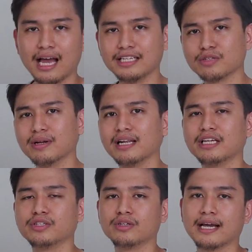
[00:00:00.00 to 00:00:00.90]
I just want to
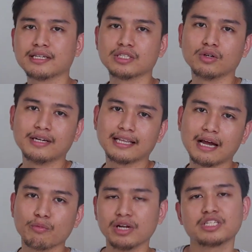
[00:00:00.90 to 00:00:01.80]
let you guys know that
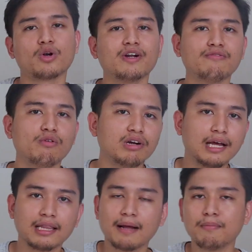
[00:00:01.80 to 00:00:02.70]
I'm really sorry for
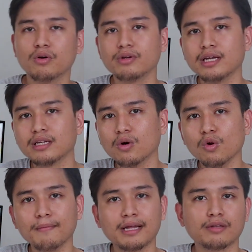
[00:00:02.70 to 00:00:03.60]
not uploading the
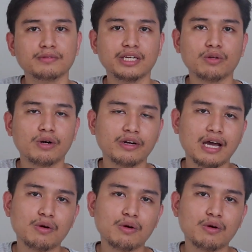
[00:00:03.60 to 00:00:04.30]
whole month of January.